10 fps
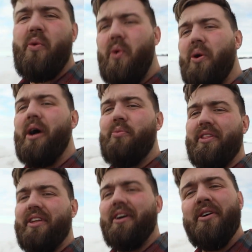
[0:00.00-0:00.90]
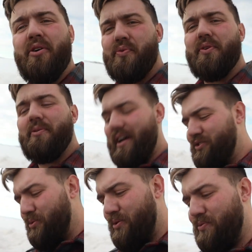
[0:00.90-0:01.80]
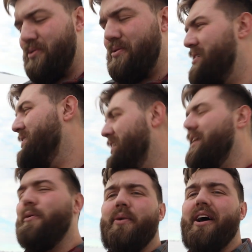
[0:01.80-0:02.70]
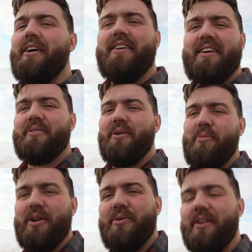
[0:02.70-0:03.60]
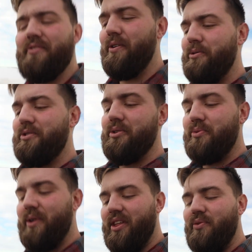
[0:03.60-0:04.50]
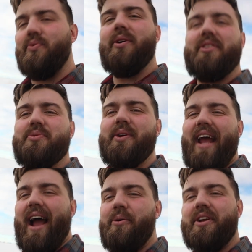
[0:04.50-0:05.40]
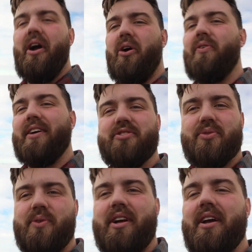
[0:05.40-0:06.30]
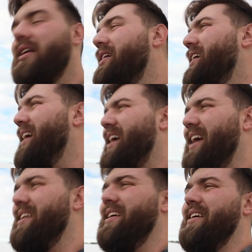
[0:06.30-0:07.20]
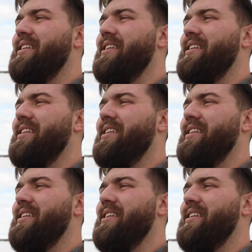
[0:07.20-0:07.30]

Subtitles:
Woke up with a really bad sore throat, but I'm going to be doing a photo shoot with a really sweet Audi RS3, and